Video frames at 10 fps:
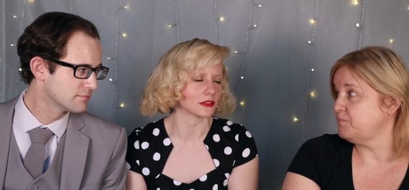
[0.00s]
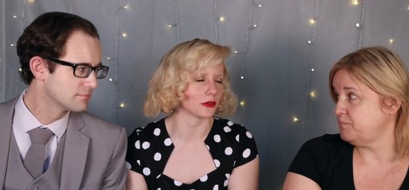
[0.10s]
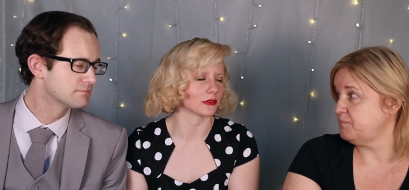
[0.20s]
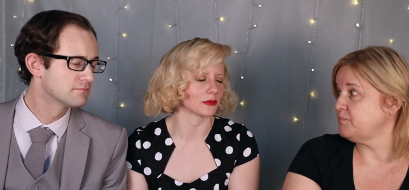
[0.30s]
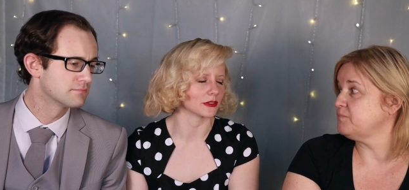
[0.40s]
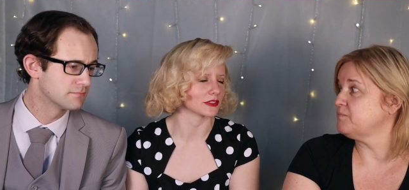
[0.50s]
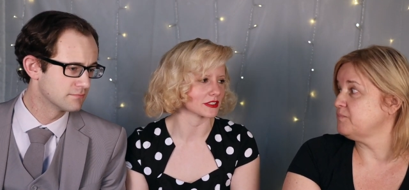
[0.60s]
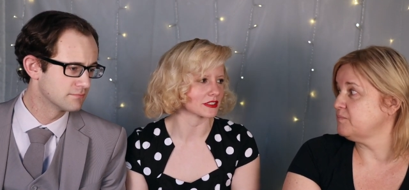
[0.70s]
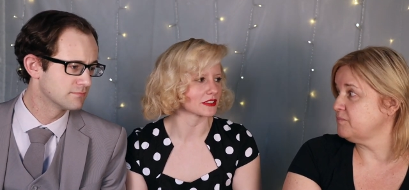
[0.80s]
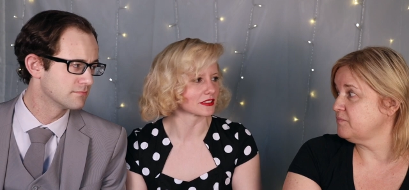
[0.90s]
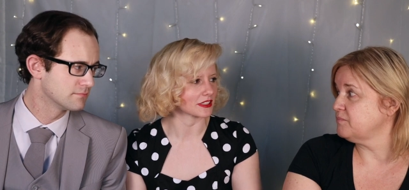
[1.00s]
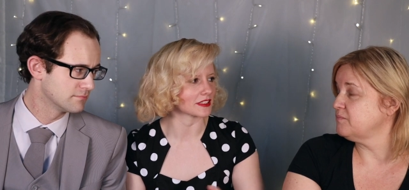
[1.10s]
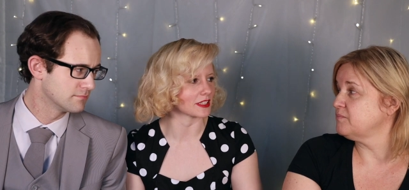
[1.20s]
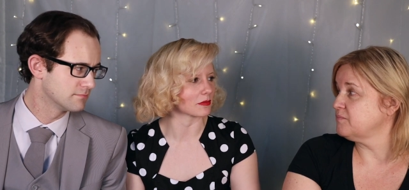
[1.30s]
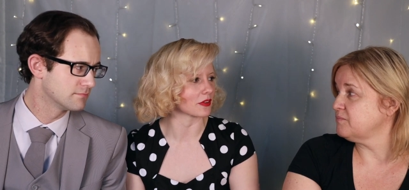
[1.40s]
Speaker 1: We're totally willing to
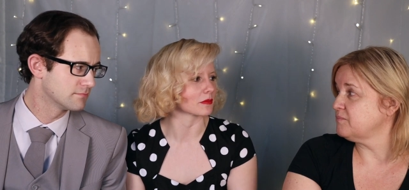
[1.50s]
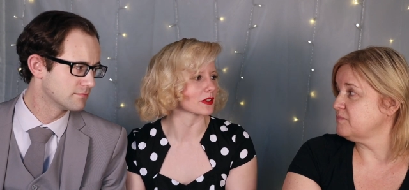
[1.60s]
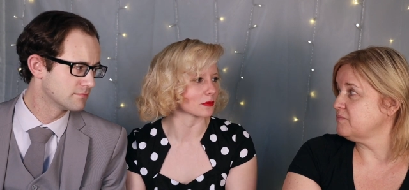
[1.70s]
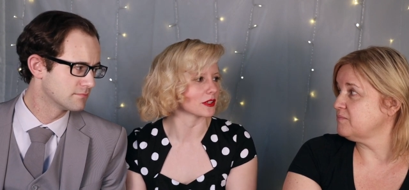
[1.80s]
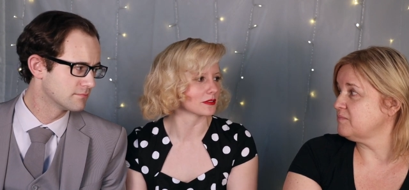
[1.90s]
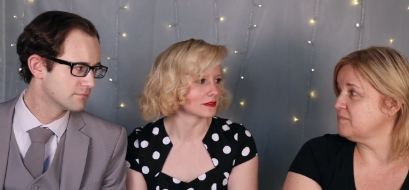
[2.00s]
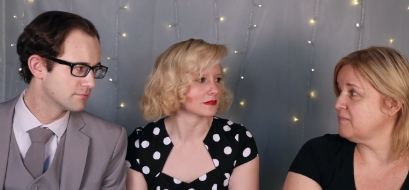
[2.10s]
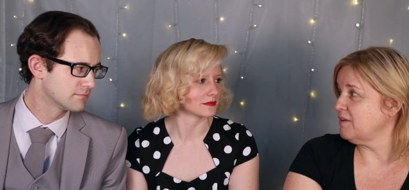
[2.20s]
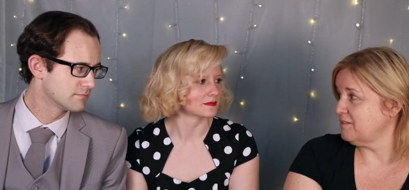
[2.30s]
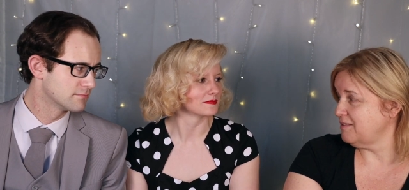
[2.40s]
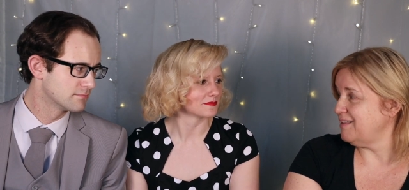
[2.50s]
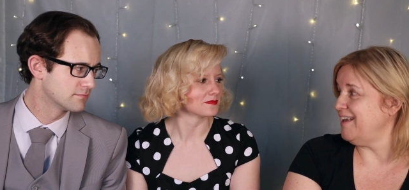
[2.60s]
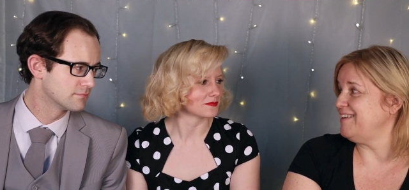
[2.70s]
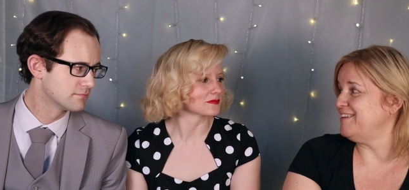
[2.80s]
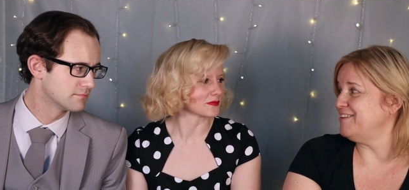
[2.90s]
accept them as well.
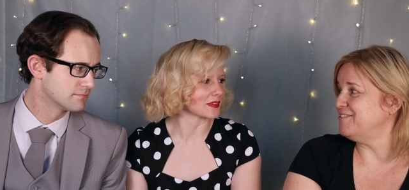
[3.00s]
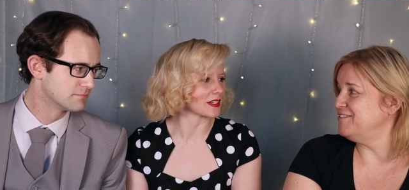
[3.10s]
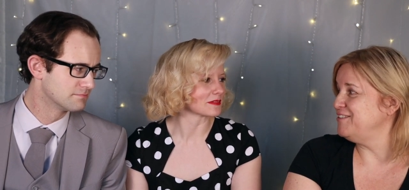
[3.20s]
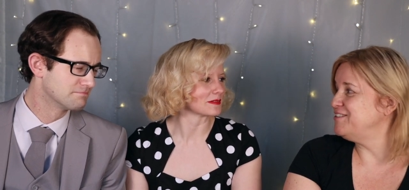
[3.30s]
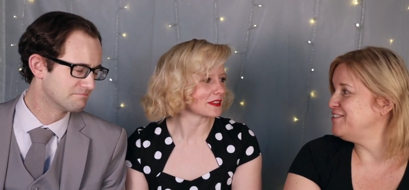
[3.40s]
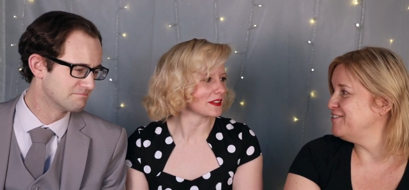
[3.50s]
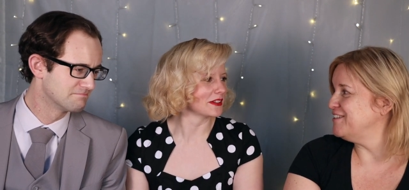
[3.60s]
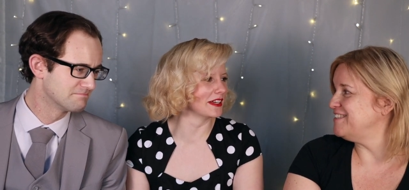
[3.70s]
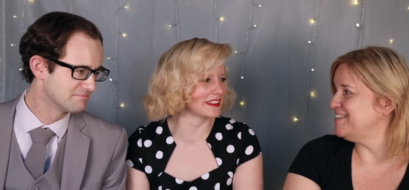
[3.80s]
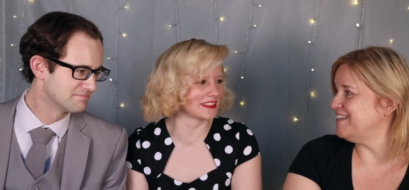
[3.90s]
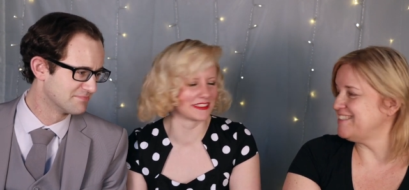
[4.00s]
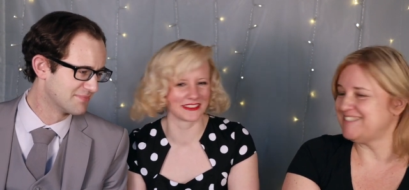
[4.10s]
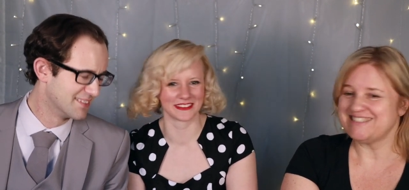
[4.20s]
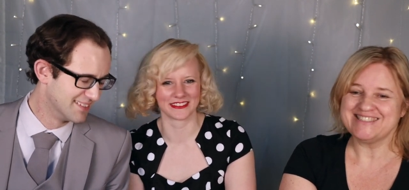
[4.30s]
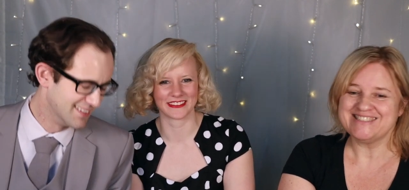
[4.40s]
Thank you. Yeah. You're so good
Speaker 2: to
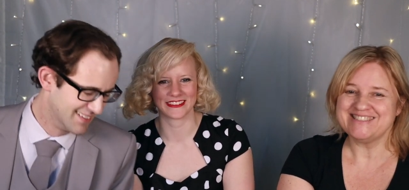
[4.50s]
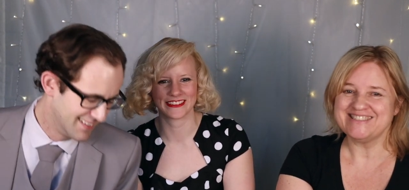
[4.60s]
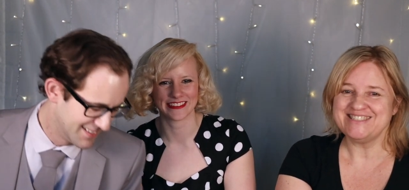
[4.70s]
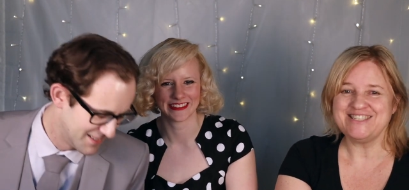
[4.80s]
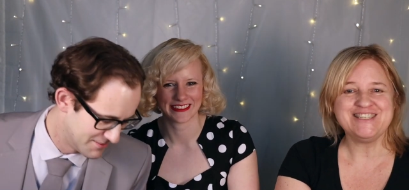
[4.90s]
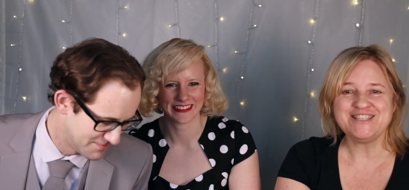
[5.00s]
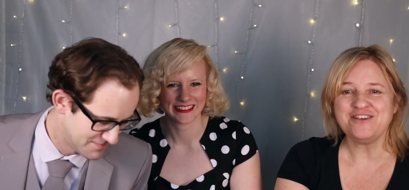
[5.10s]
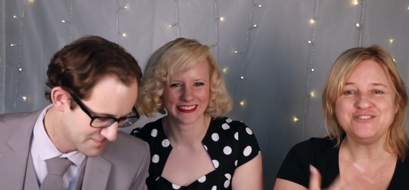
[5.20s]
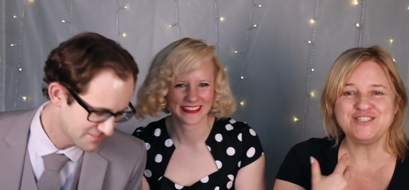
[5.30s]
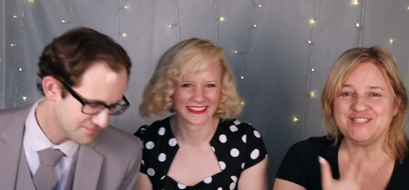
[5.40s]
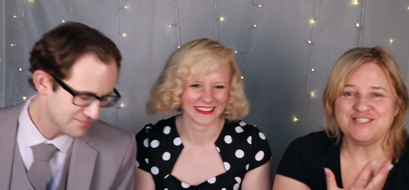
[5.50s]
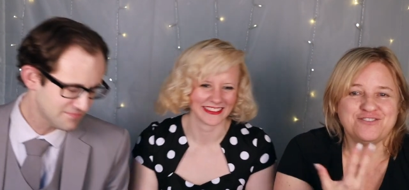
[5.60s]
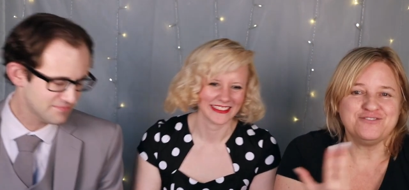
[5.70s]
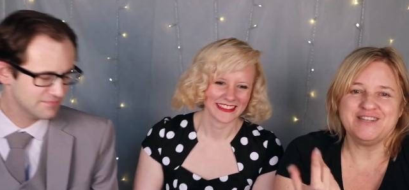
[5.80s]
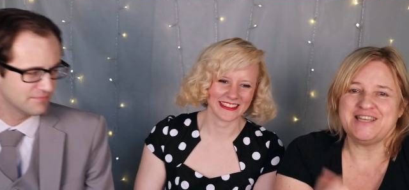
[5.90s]
us. She's so, so
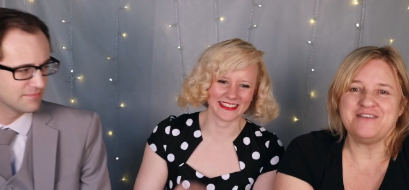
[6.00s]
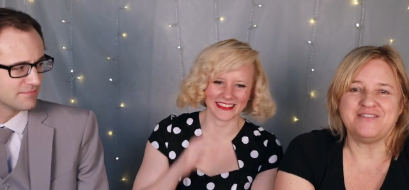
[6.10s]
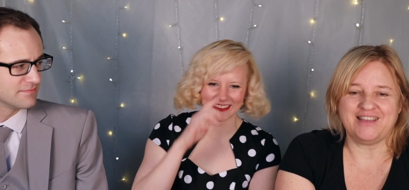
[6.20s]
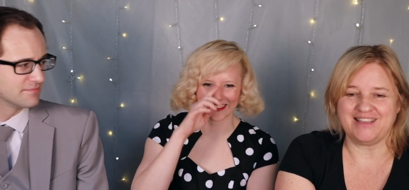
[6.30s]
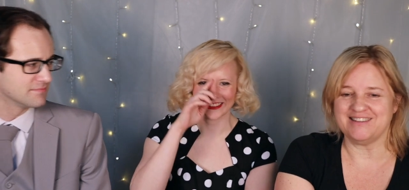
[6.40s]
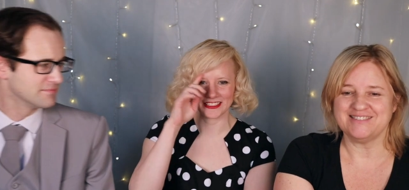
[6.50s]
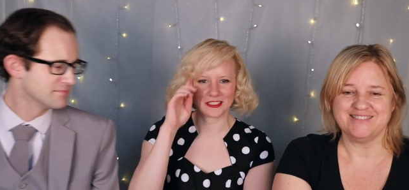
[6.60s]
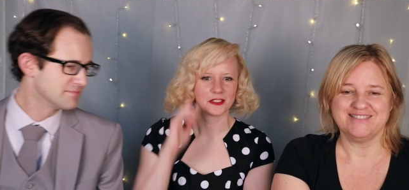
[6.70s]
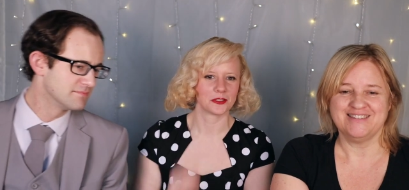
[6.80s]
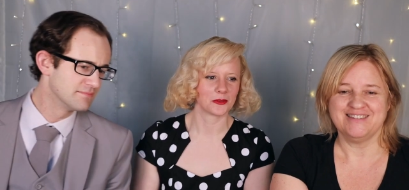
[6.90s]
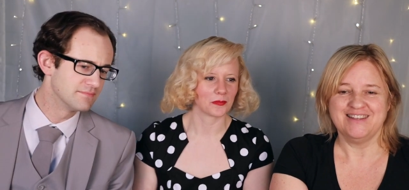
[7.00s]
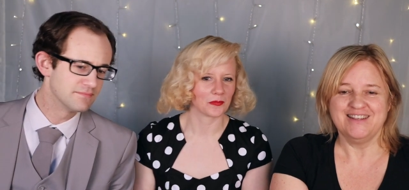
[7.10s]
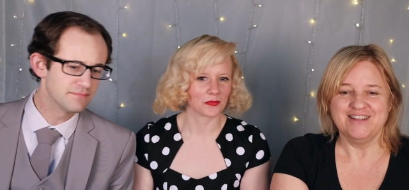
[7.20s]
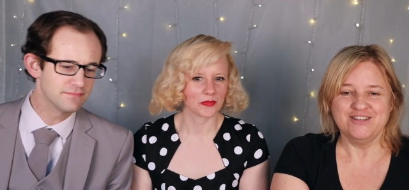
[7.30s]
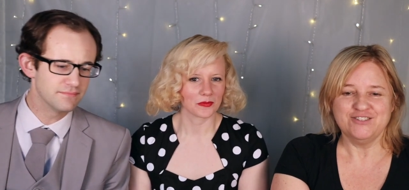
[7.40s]
giving.
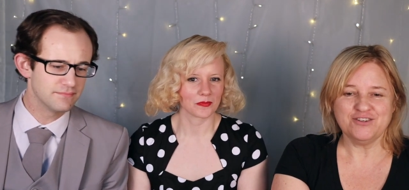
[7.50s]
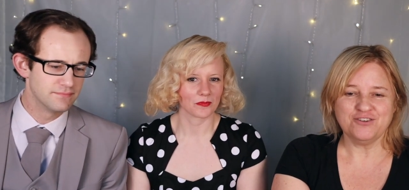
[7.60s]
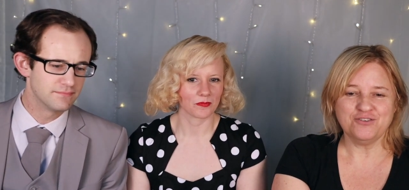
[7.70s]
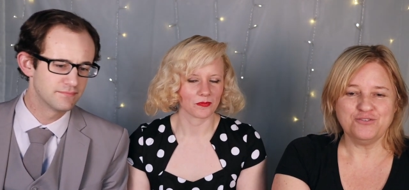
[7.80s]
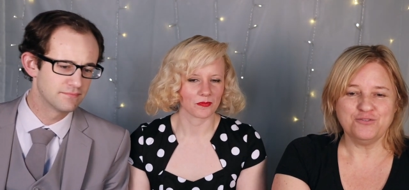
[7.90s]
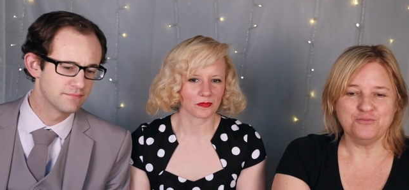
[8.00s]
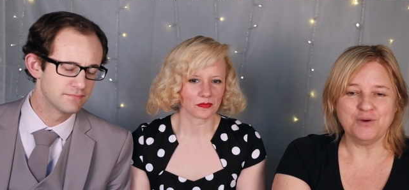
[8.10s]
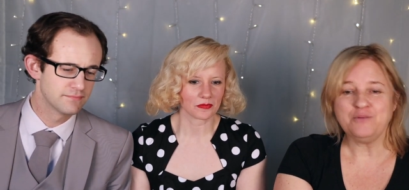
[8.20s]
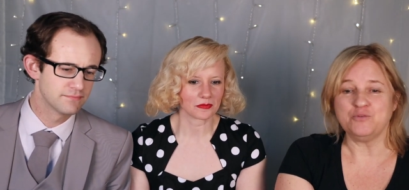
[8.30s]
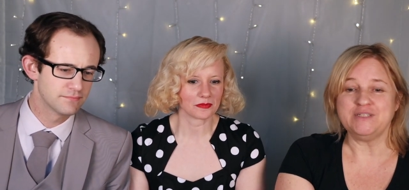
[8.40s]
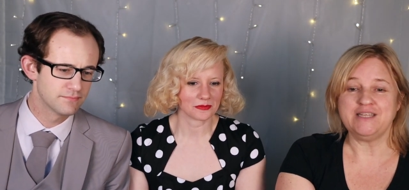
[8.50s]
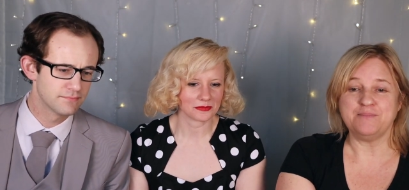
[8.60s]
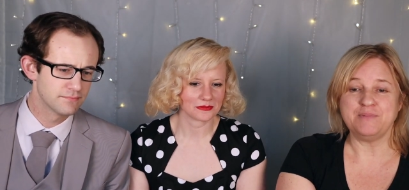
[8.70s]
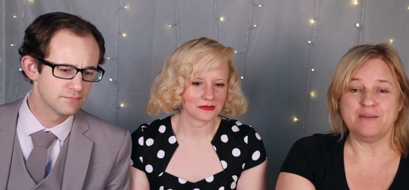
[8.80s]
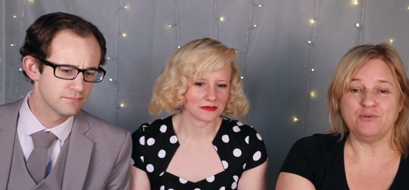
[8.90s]
So what would
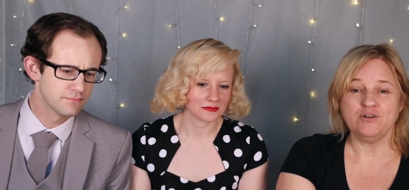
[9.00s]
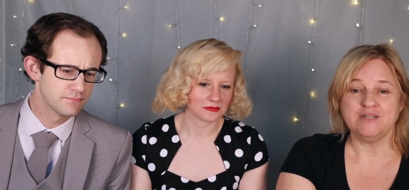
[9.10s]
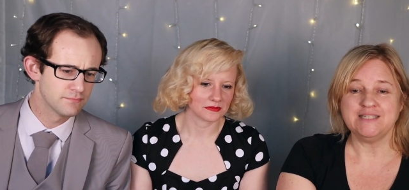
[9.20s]
tip number